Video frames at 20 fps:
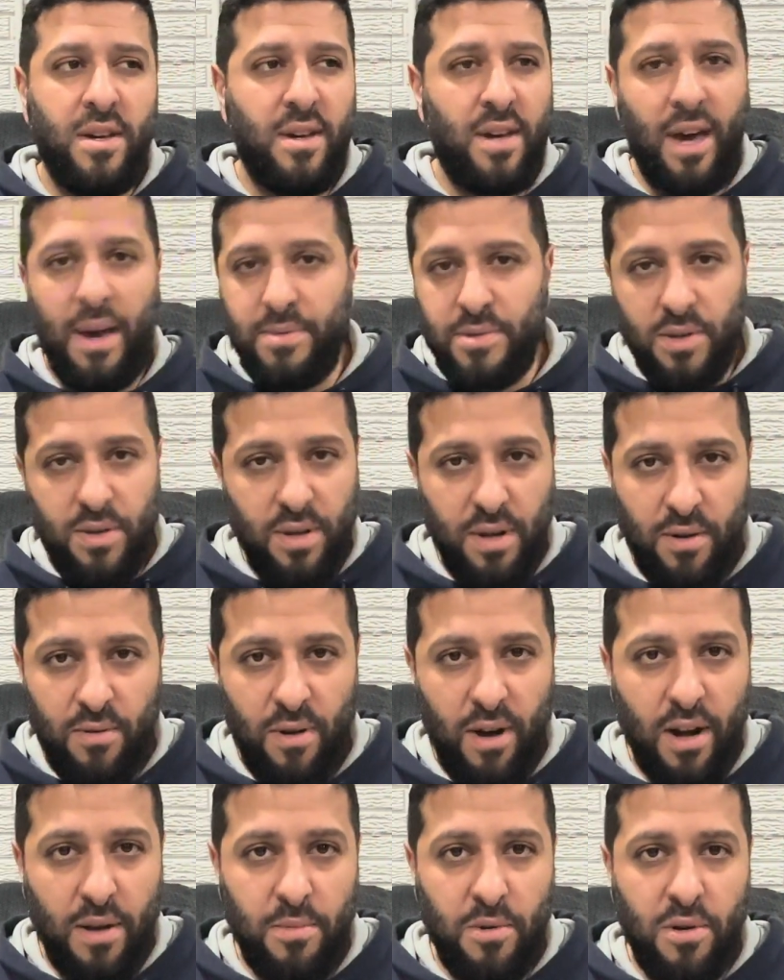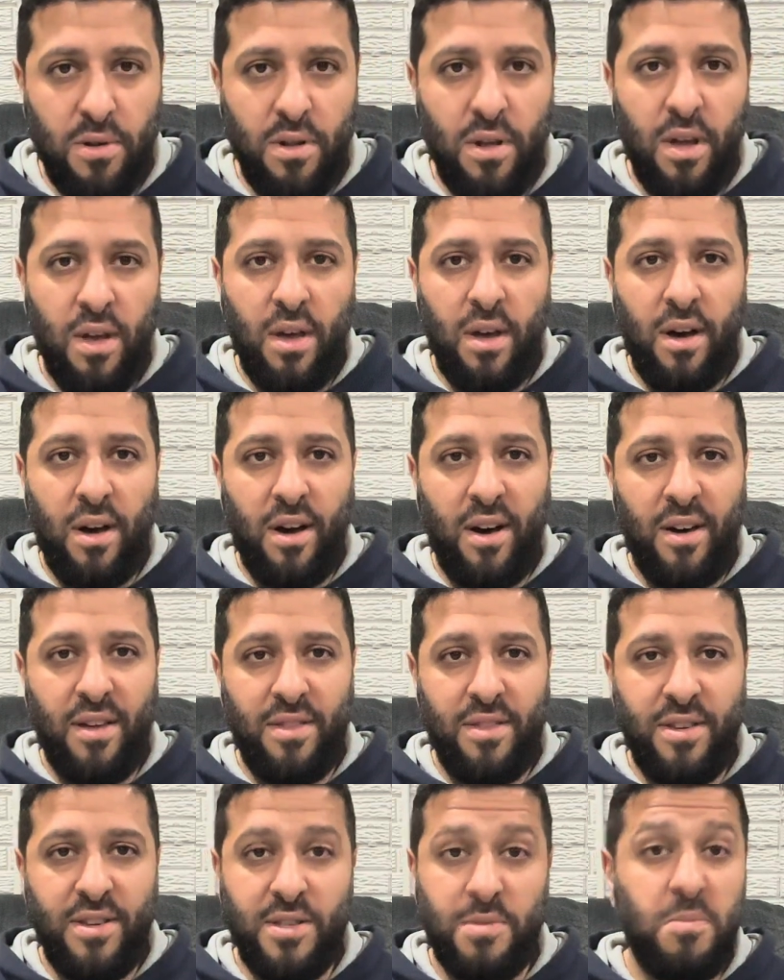Absolutely incredible. Uh,
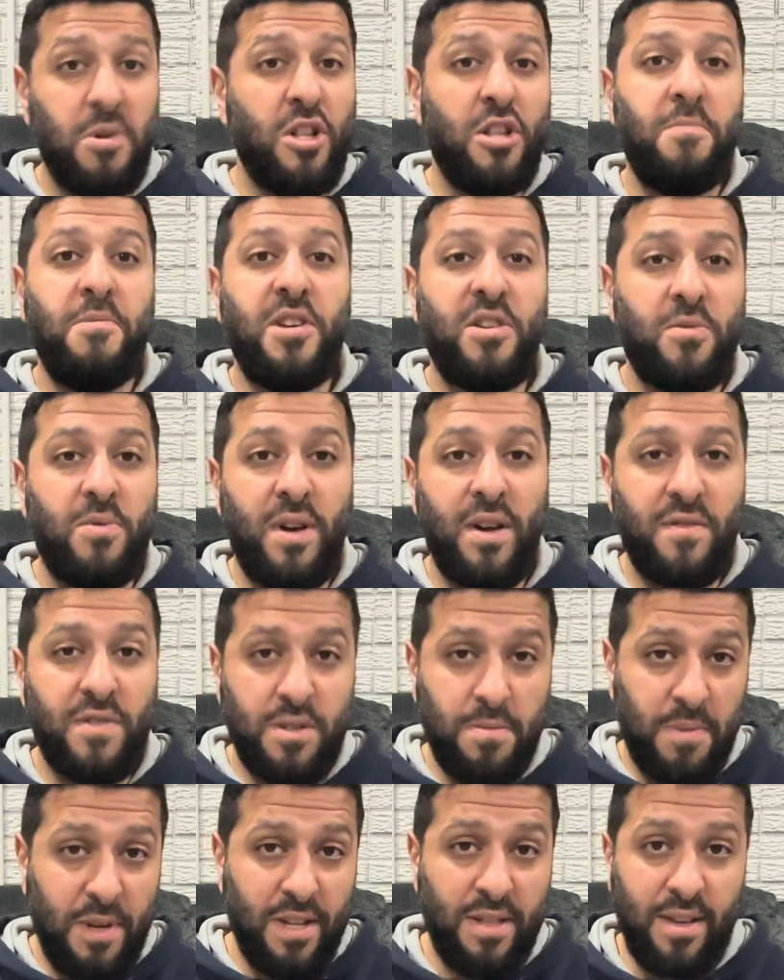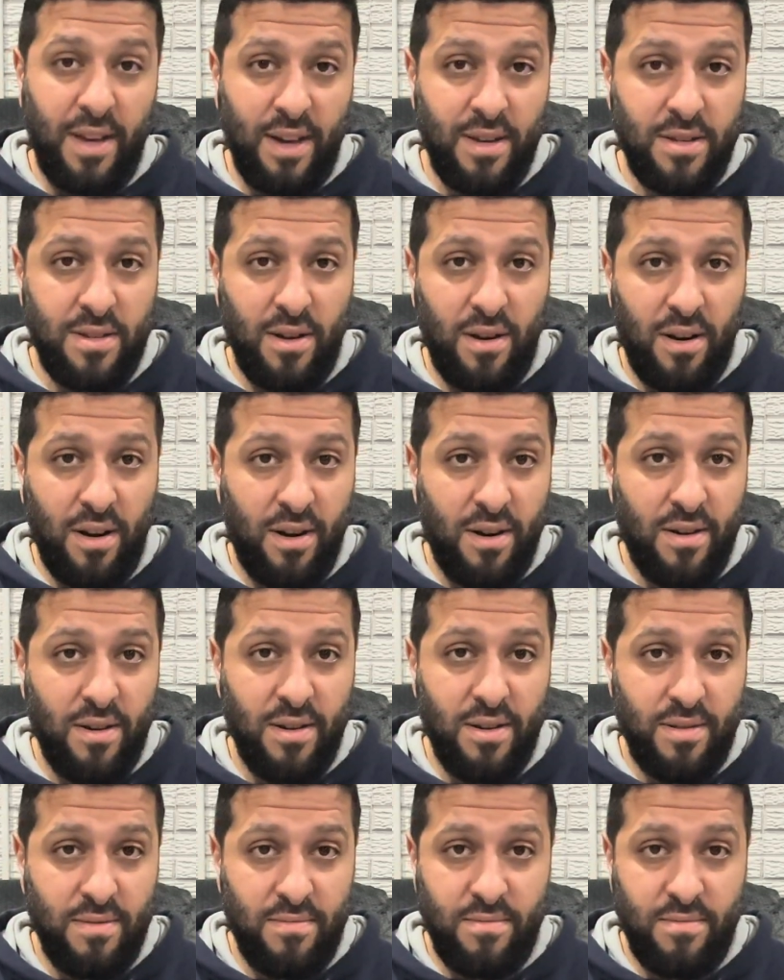these millimeter wave speed tests are